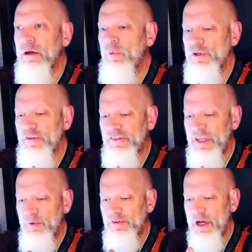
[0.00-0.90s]
what you'll
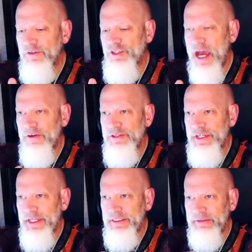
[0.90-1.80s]
see with Dr.
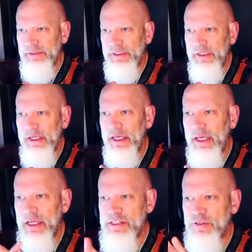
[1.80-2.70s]
Chatterjee
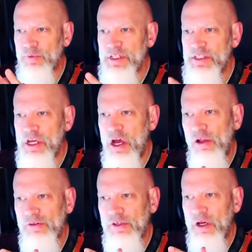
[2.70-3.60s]
is the
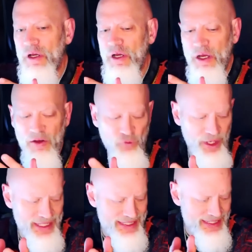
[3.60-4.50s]
result of
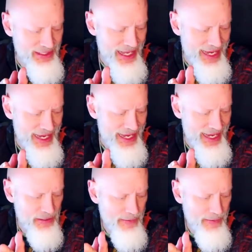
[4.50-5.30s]
what it's like